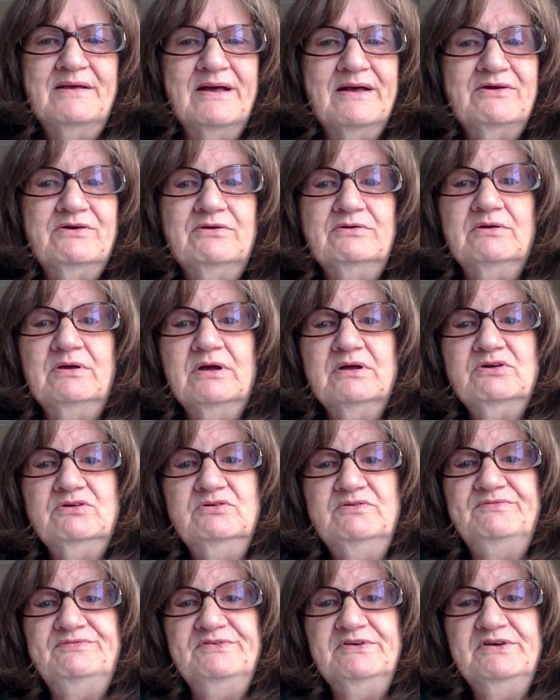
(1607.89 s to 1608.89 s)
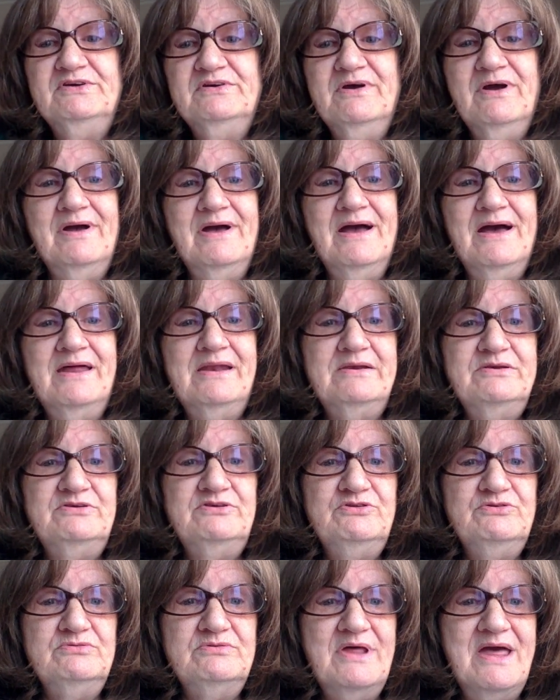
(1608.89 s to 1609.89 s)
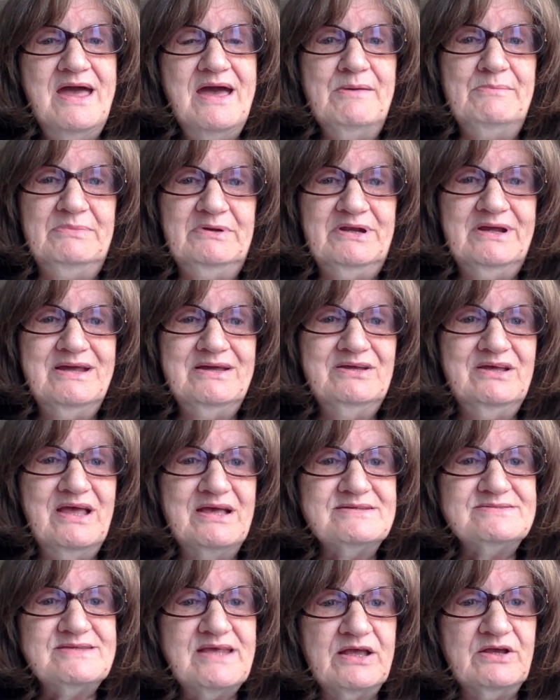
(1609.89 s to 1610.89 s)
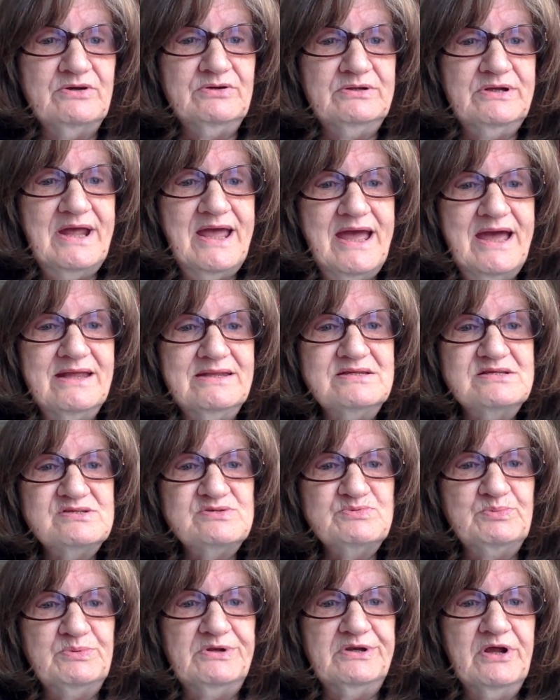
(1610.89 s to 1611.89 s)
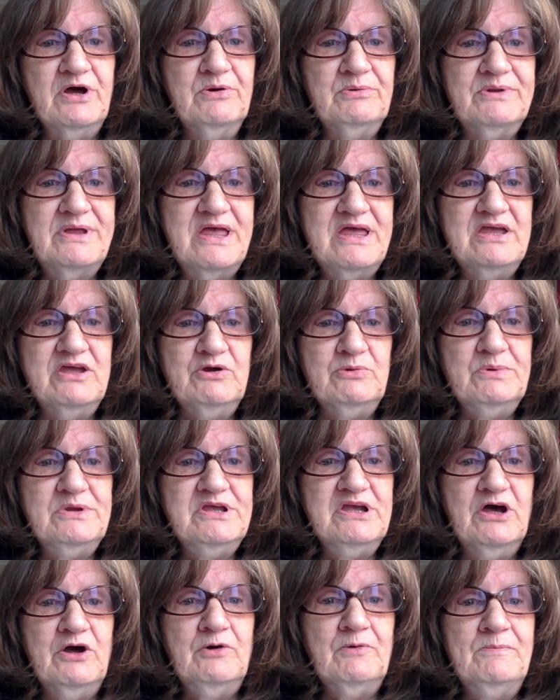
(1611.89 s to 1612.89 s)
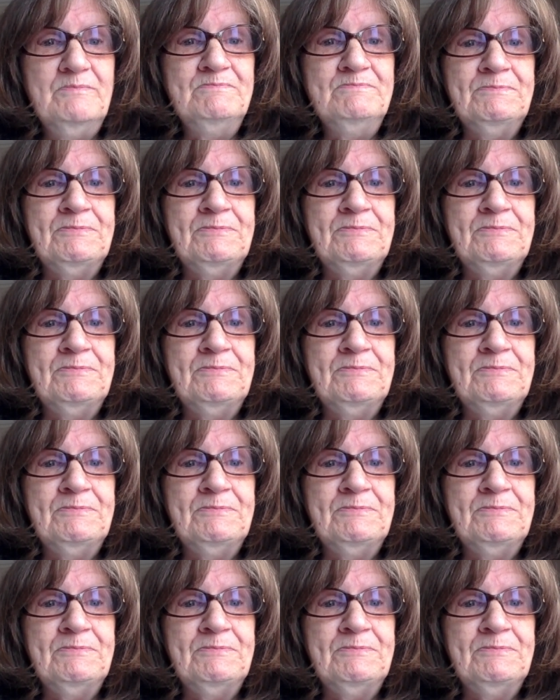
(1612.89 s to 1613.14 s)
I, could, I couldn't figure out how to do that, but I guess I could have had this one. Okay, here we go.